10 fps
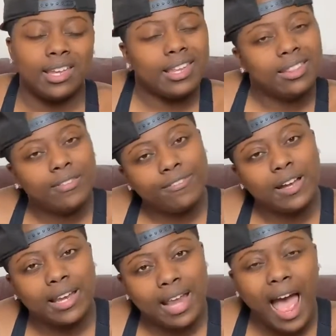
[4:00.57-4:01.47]
in the
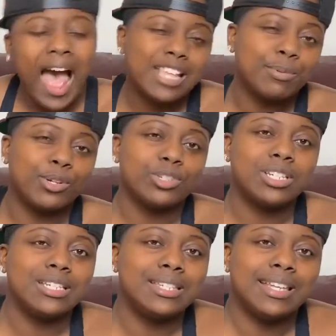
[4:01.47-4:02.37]
fucking hospital,
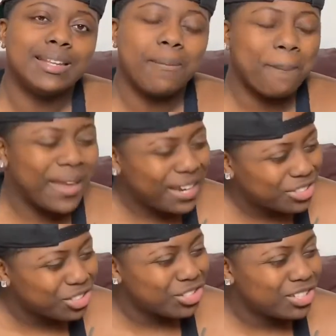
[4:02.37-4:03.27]
she's sending
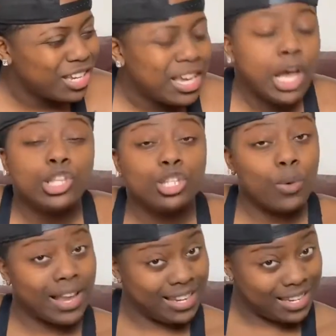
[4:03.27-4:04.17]
pictures
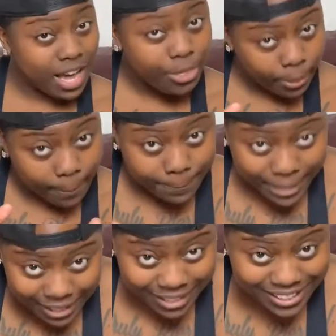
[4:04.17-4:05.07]
to another
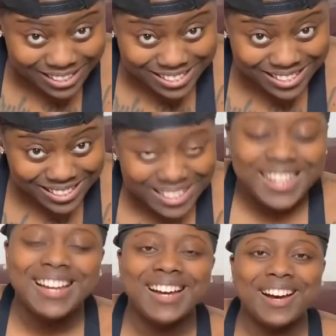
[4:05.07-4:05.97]
bitch
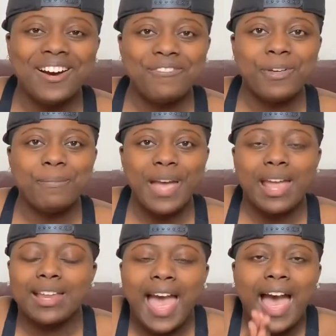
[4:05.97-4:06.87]
of the
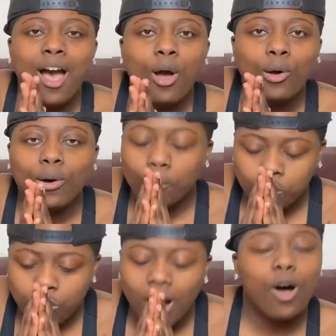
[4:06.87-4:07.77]
baby. How,
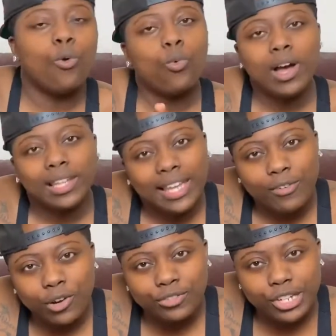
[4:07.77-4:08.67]
on what
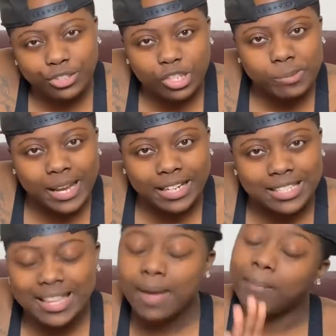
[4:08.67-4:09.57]
level of disrespect
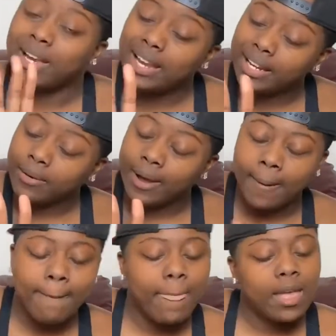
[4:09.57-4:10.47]
is that? But anyway,
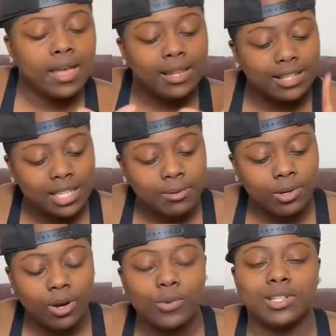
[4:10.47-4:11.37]
let's keep
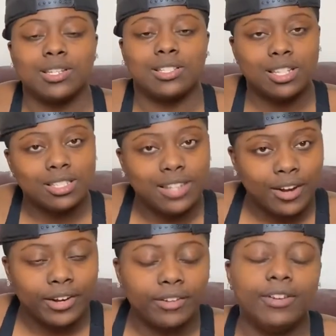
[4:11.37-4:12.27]
going with this
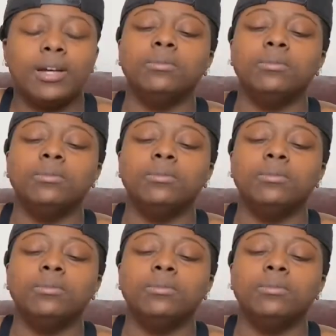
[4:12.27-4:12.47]
narrative.